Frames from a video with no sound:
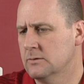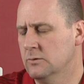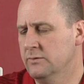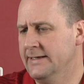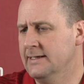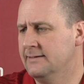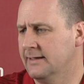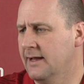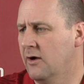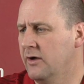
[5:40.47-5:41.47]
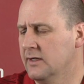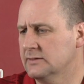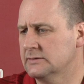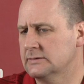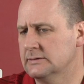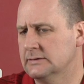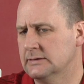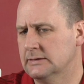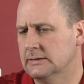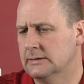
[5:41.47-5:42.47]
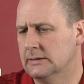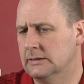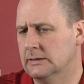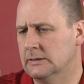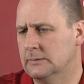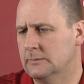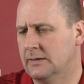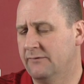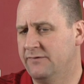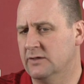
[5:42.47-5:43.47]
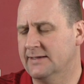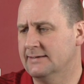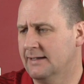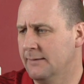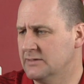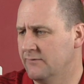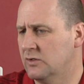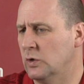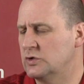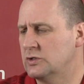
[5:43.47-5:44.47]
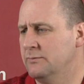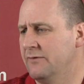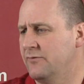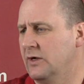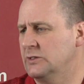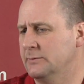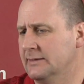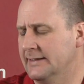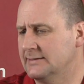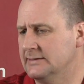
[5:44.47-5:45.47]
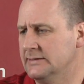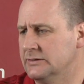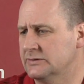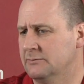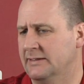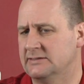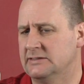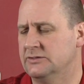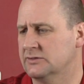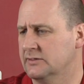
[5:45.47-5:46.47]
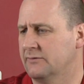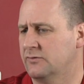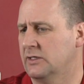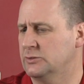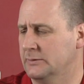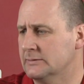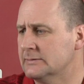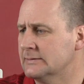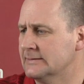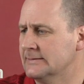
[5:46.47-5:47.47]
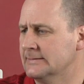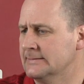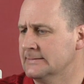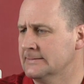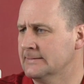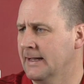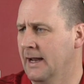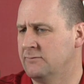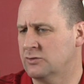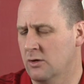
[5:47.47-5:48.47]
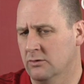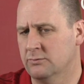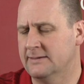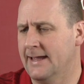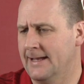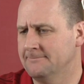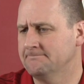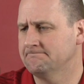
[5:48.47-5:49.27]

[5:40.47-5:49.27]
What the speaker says: who needed to carry us. I felt at times I've coached my freshmen like seniors and my seniors like freshmen, and I've struggled with that.